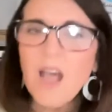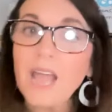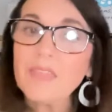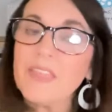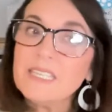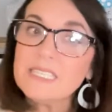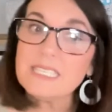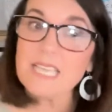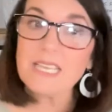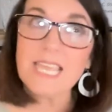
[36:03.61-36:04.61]
I think
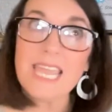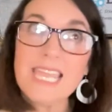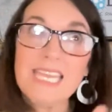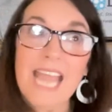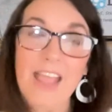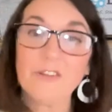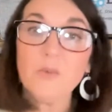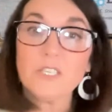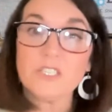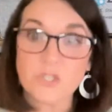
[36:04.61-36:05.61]
taking
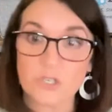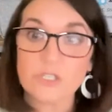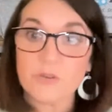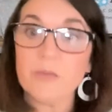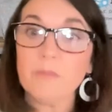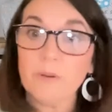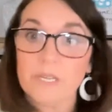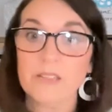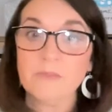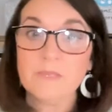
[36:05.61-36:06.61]
everyone to surgery,
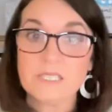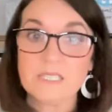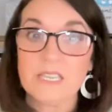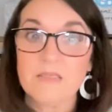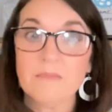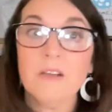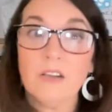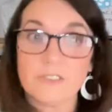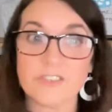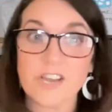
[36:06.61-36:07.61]
putting them to sleep
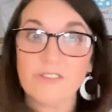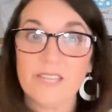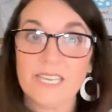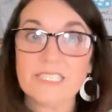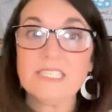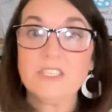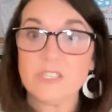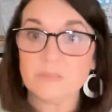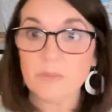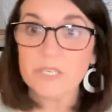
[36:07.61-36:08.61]
under general anesthesia
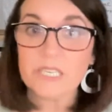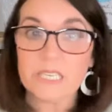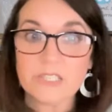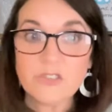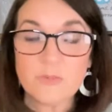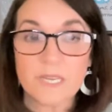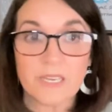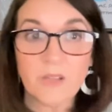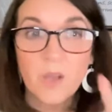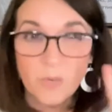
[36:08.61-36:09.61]
and putting an instrument in,